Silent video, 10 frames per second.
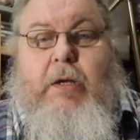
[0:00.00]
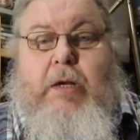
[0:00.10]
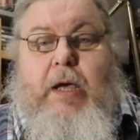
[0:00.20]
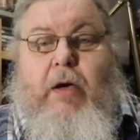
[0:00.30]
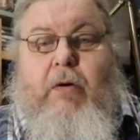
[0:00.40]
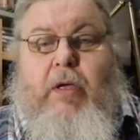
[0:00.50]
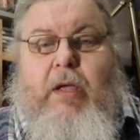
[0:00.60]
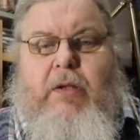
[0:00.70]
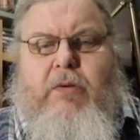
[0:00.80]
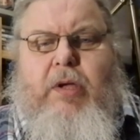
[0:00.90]
Now,
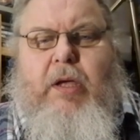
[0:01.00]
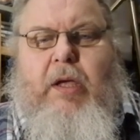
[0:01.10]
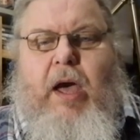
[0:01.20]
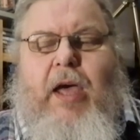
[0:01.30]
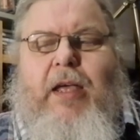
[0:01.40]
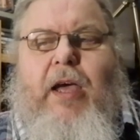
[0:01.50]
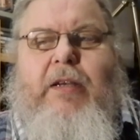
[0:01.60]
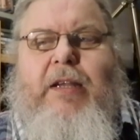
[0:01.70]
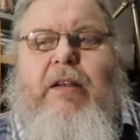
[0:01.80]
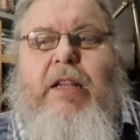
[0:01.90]
I
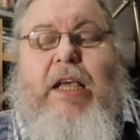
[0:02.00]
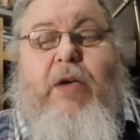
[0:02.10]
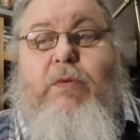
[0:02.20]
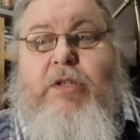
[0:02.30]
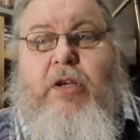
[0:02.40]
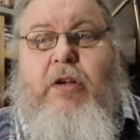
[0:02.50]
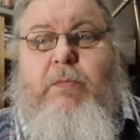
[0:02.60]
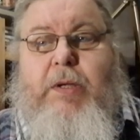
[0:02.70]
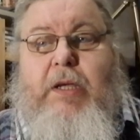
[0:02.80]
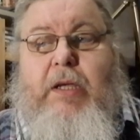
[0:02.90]
didn't think it was going to
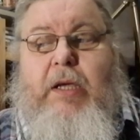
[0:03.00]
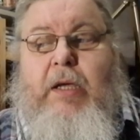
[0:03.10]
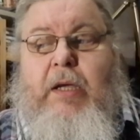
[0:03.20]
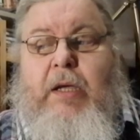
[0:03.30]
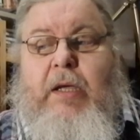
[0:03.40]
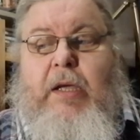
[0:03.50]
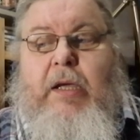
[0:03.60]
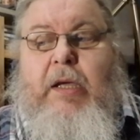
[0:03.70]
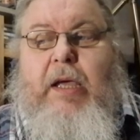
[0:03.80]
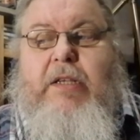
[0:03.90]
be...
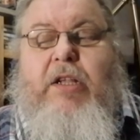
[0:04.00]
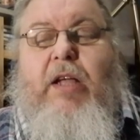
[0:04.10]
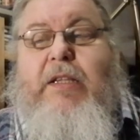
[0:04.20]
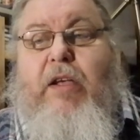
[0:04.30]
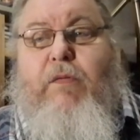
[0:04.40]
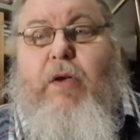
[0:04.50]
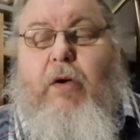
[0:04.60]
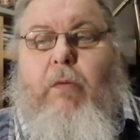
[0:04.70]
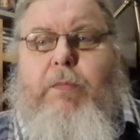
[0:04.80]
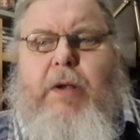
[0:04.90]
It's not
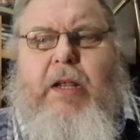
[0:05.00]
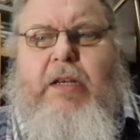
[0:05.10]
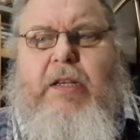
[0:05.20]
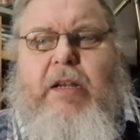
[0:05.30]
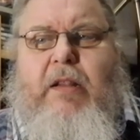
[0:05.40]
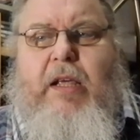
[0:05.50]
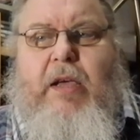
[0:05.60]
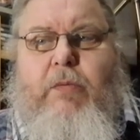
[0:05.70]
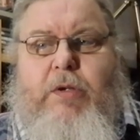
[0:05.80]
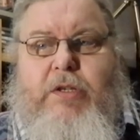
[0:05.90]
difficult, but I didn't think
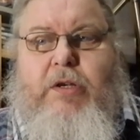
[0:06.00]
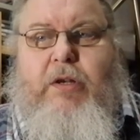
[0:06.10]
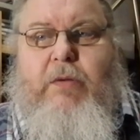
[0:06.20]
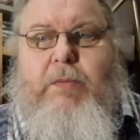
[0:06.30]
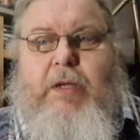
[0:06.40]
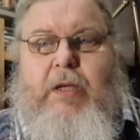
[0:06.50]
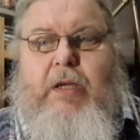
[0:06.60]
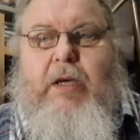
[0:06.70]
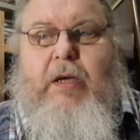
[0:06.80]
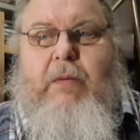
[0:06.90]
it was going to
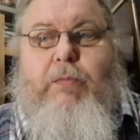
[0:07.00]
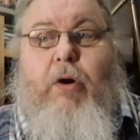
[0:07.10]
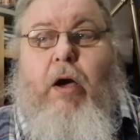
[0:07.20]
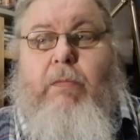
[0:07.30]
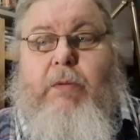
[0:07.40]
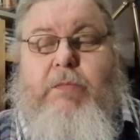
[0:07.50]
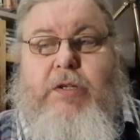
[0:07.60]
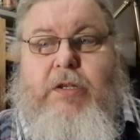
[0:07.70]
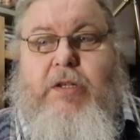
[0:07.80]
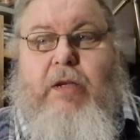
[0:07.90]
be a problem.
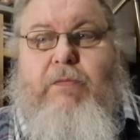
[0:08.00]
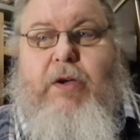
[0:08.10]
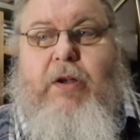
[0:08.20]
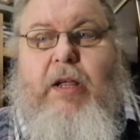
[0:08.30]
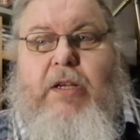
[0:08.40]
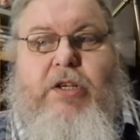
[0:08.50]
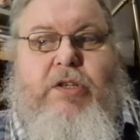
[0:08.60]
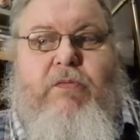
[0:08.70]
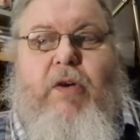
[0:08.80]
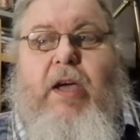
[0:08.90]
I figured I'd
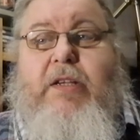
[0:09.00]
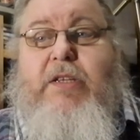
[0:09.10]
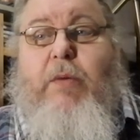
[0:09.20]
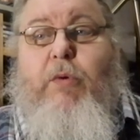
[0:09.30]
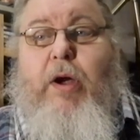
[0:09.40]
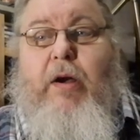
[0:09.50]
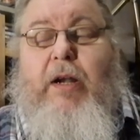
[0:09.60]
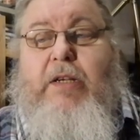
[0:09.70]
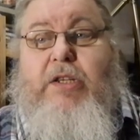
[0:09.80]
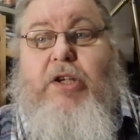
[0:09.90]
just find somewhere
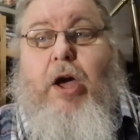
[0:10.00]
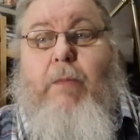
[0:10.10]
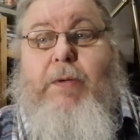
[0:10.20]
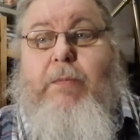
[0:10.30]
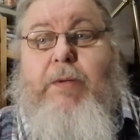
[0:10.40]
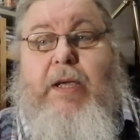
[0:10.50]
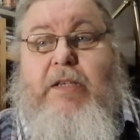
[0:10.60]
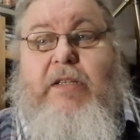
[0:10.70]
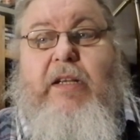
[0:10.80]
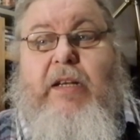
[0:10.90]
and I'd just copy and
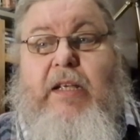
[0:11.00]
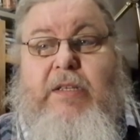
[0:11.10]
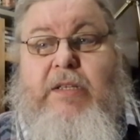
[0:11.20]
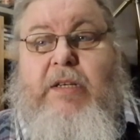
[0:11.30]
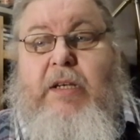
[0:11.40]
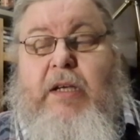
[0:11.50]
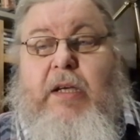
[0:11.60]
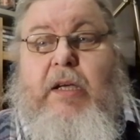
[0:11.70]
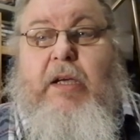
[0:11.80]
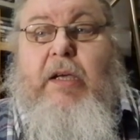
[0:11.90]
paste the list
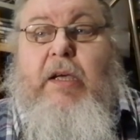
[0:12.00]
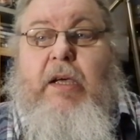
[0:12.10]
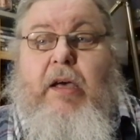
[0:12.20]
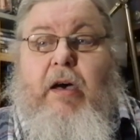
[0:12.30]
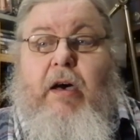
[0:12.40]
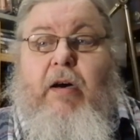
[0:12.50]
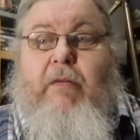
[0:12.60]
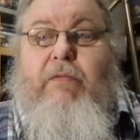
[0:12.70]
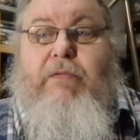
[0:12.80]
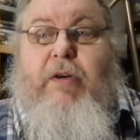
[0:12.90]

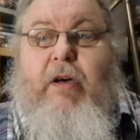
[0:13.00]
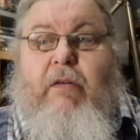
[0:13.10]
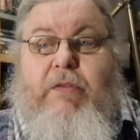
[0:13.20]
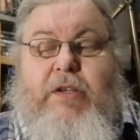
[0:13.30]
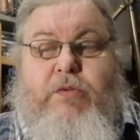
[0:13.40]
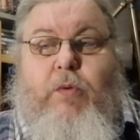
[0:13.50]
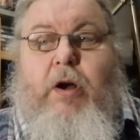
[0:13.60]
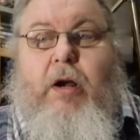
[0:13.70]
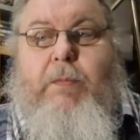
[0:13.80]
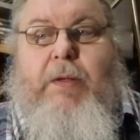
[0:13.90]
of his
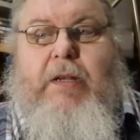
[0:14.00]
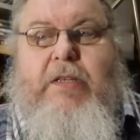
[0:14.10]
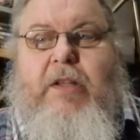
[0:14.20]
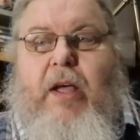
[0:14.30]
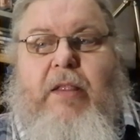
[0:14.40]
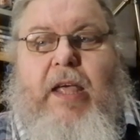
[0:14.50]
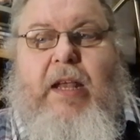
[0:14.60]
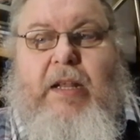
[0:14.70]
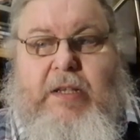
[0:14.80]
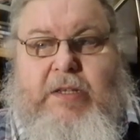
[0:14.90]
work, but it's not
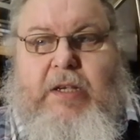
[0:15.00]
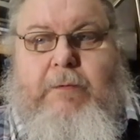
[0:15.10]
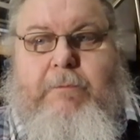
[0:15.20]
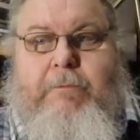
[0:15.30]
that easy.